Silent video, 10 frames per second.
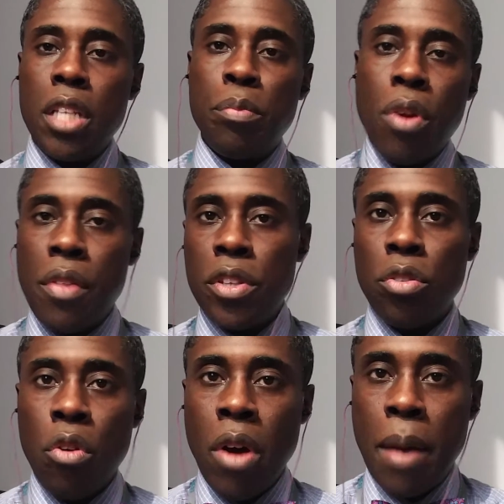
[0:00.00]
part of this
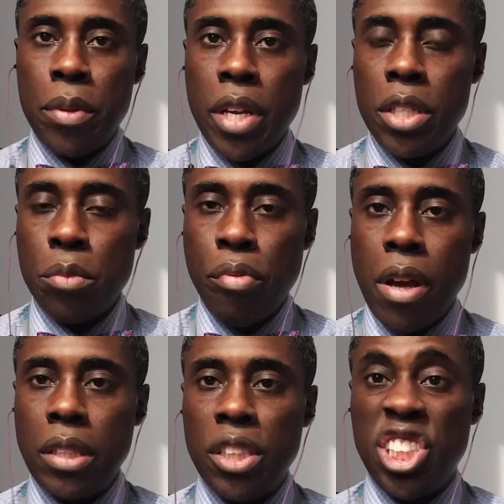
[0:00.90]
whole application
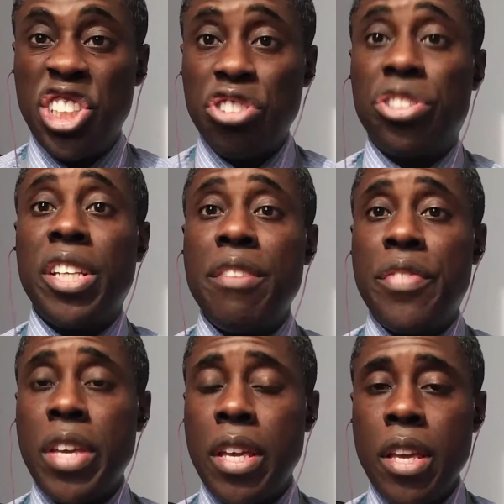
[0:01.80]
process is your
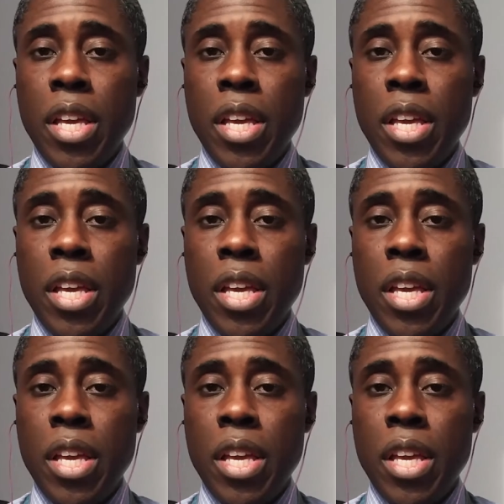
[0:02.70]
CV.